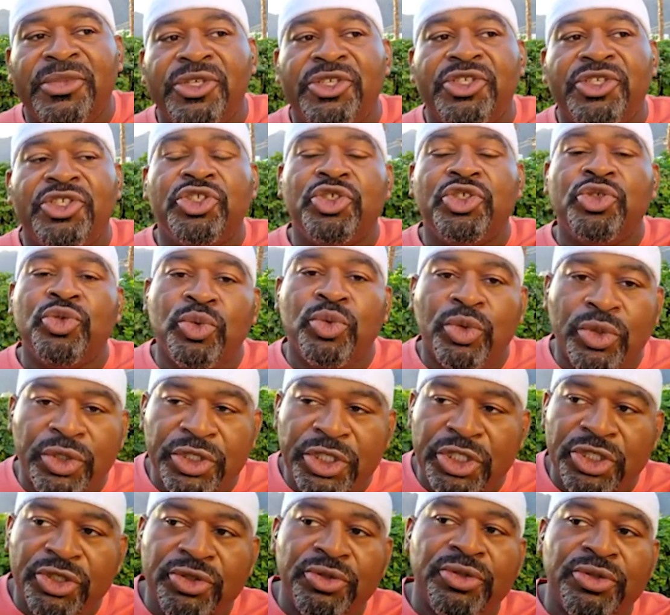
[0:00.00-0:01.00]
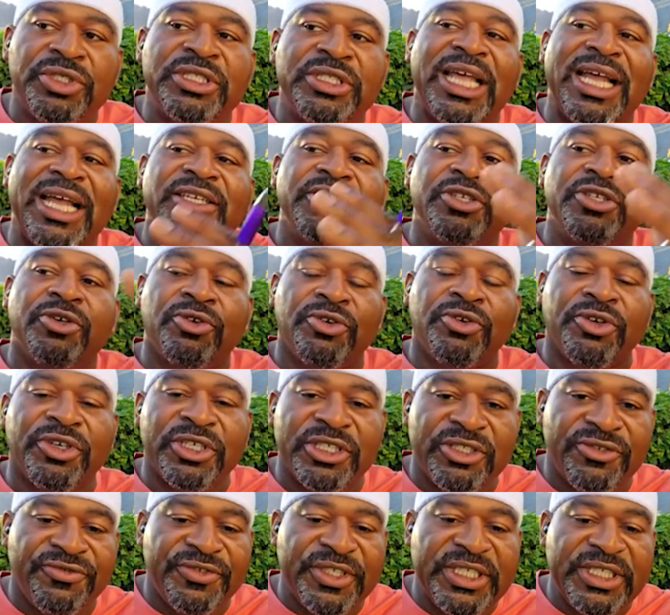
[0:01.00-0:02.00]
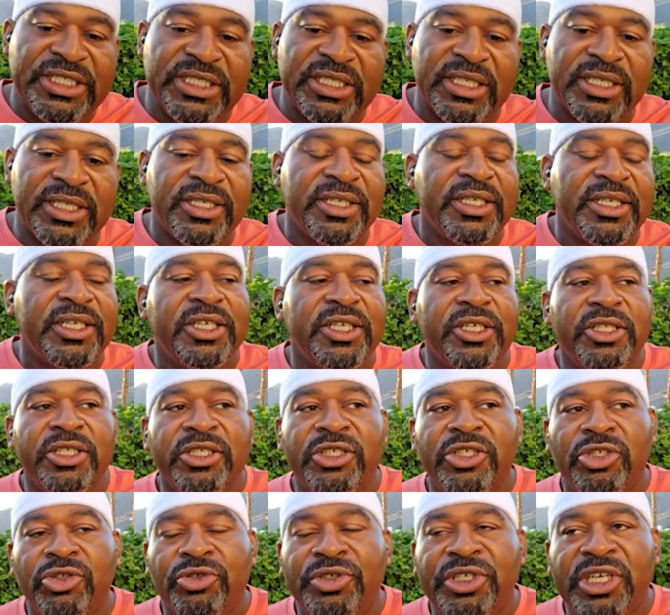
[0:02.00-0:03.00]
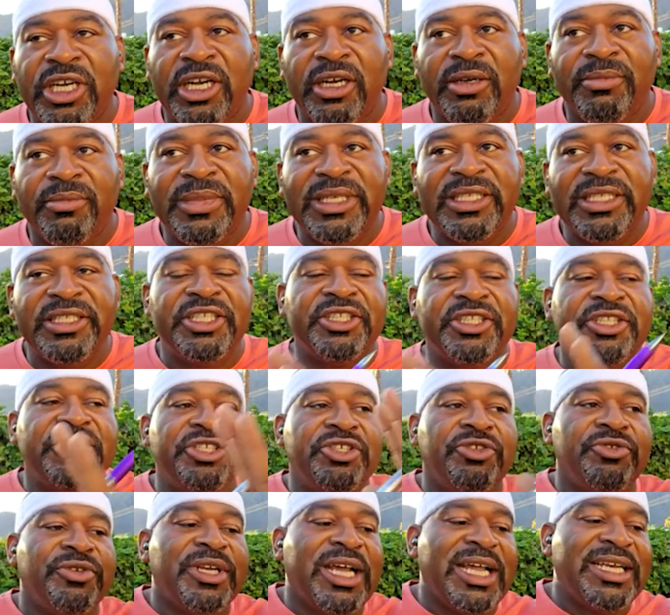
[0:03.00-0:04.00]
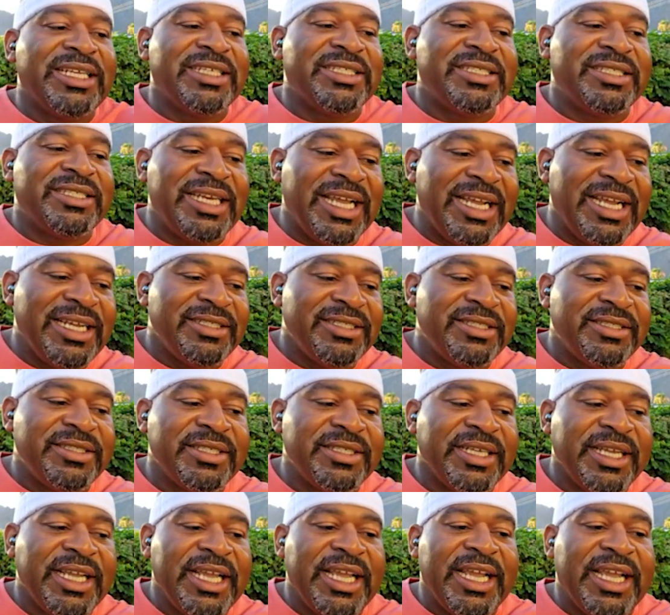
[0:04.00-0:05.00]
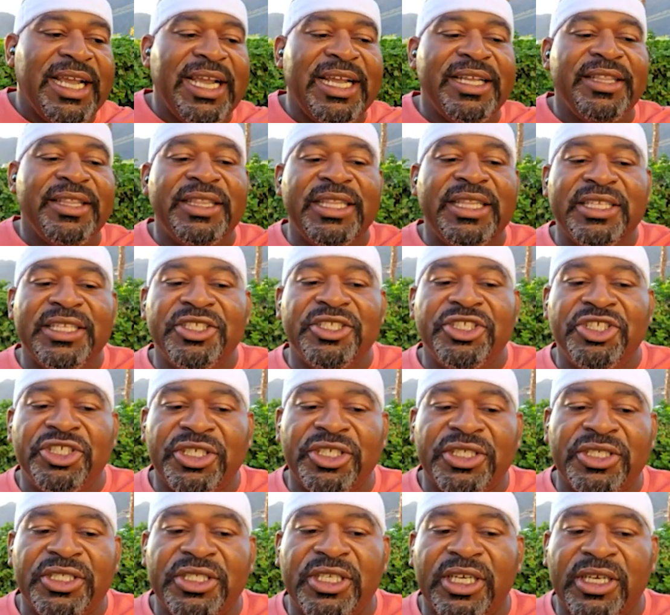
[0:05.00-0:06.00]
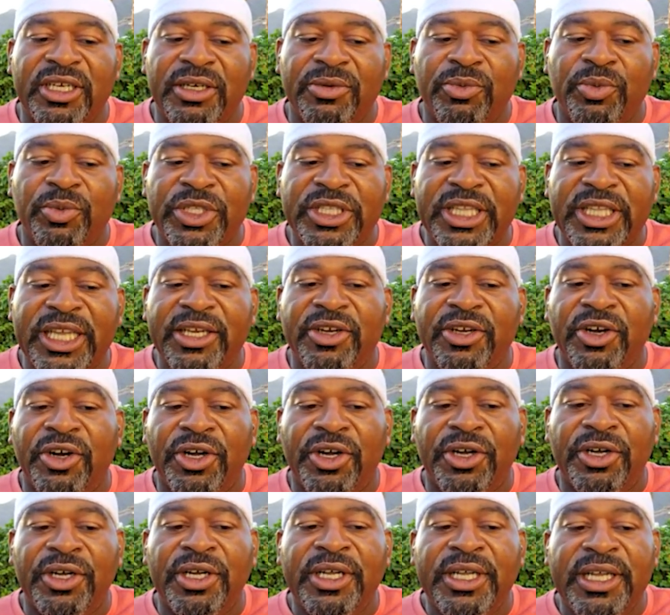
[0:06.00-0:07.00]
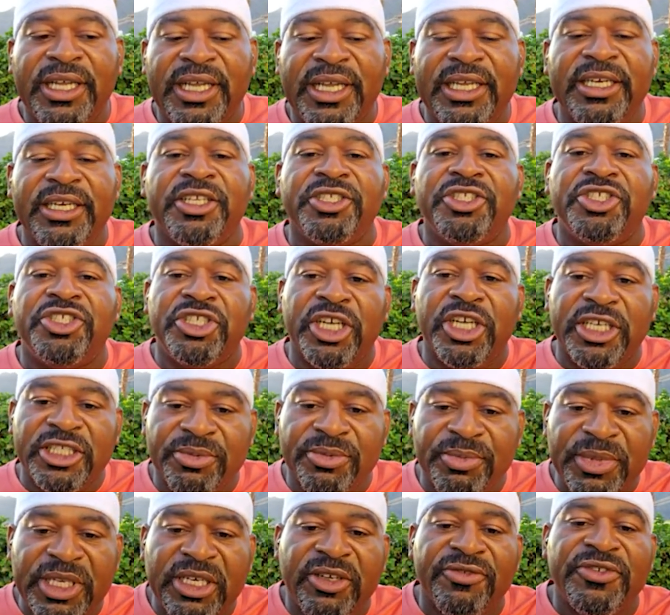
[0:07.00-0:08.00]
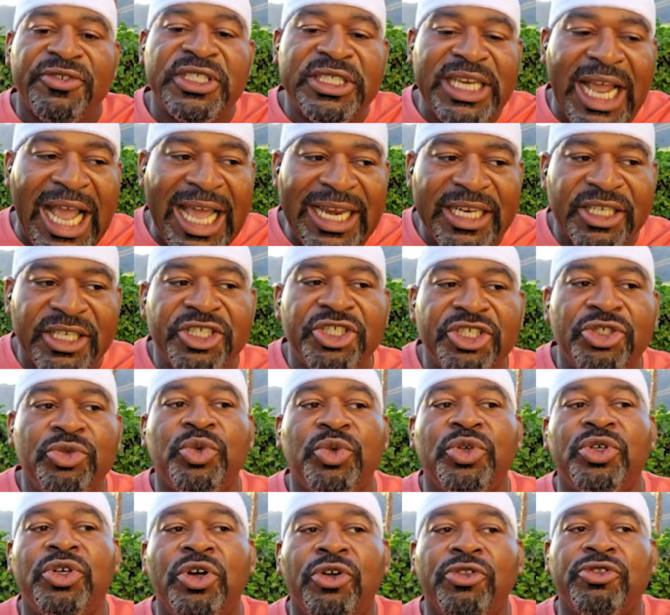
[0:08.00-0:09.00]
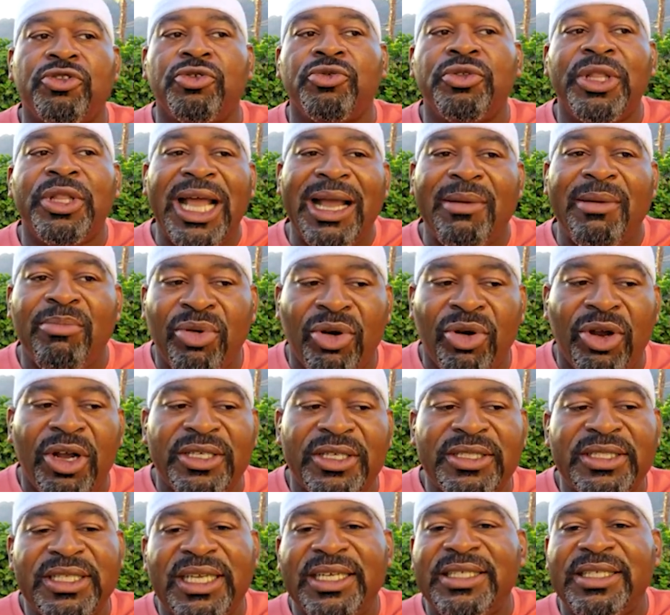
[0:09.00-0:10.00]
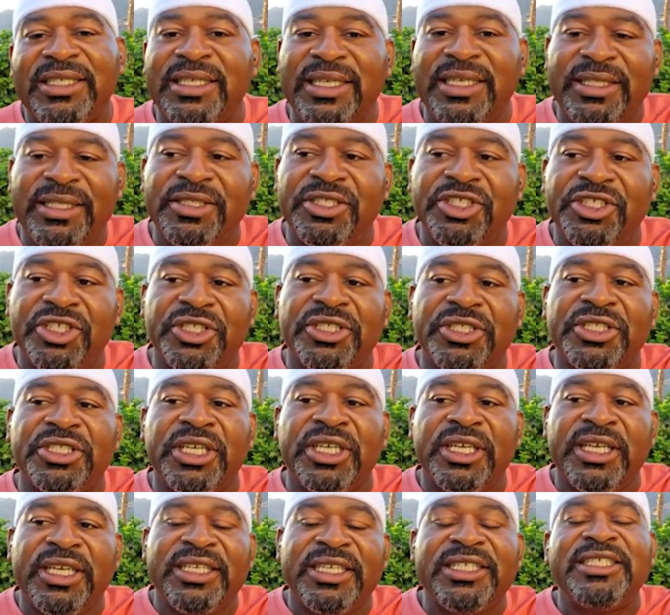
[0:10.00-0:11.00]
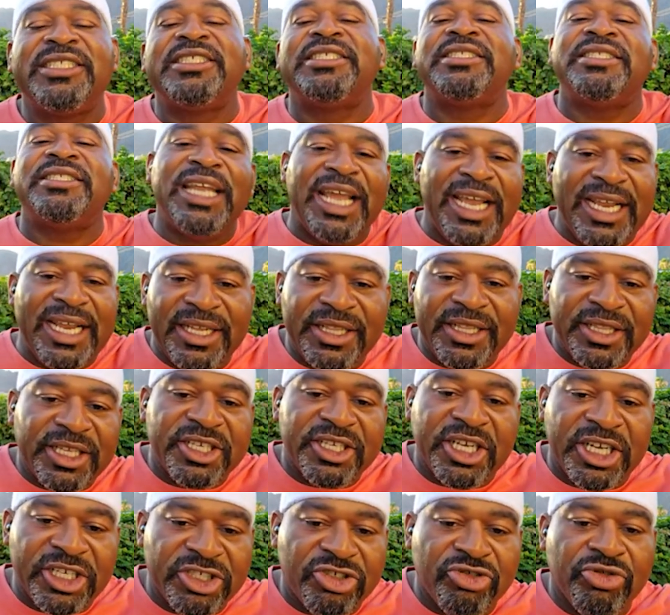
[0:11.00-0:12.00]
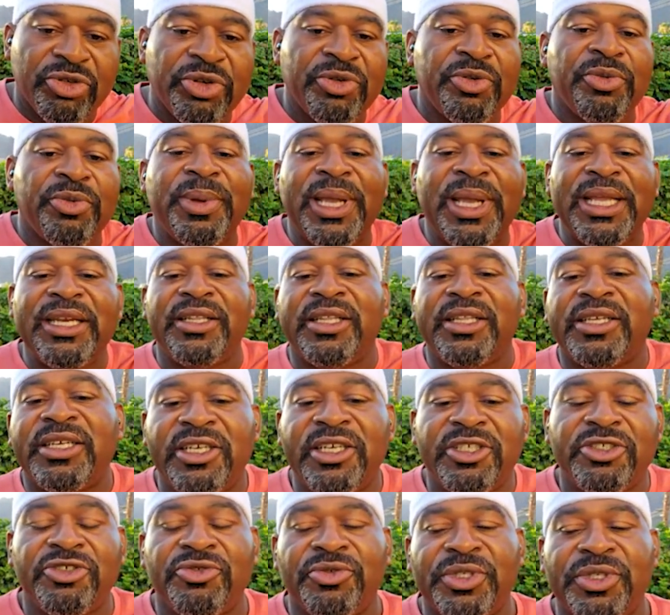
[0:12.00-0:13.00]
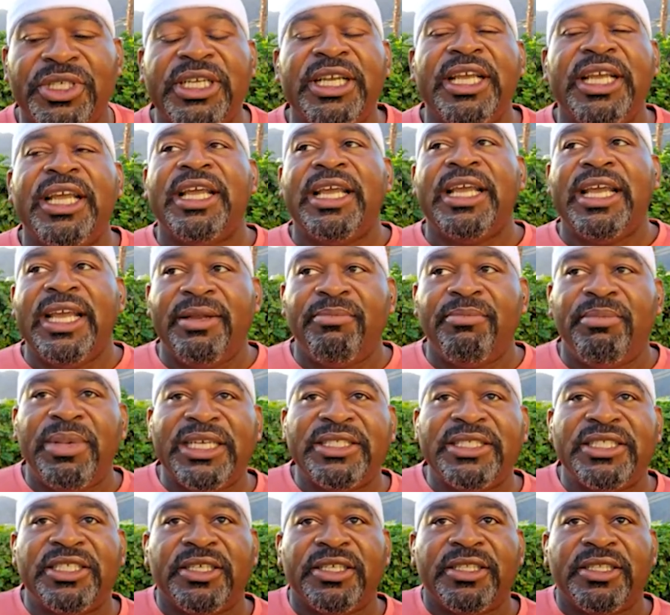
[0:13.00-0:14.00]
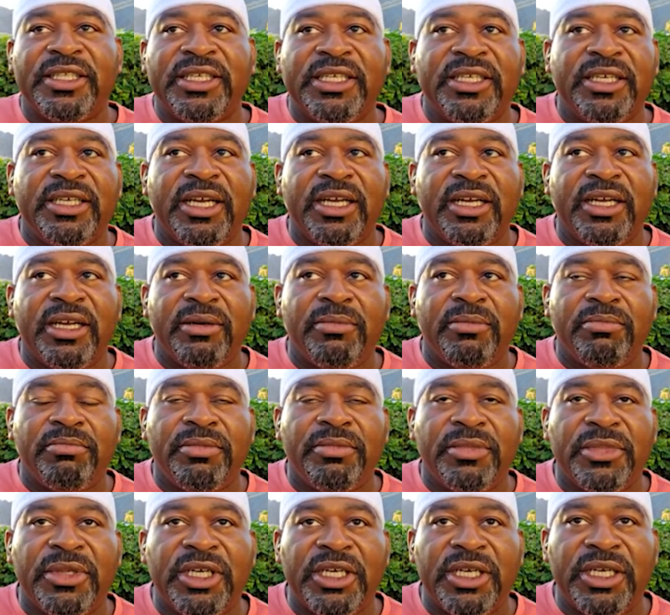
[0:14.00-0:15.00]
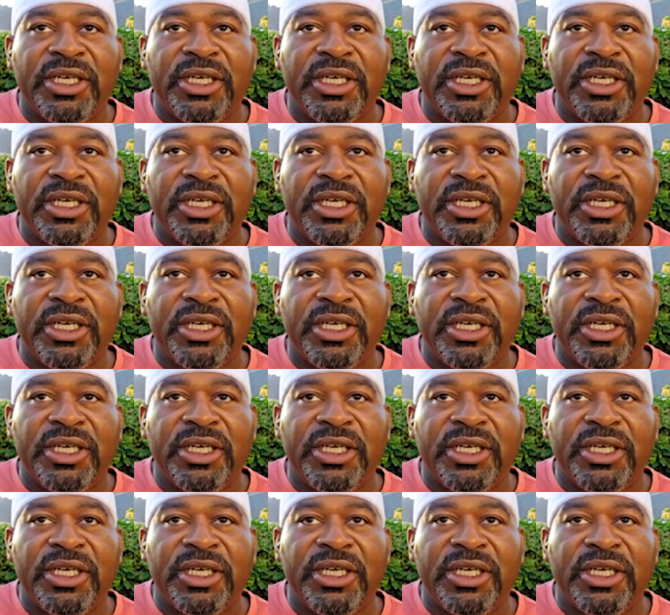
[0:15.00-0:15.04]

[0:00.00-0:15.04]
you will use that tourist visa to come into the United States, and then just what they call an adjustment of status. You will go through that process and just stay in the country, remain in the country, and basically um,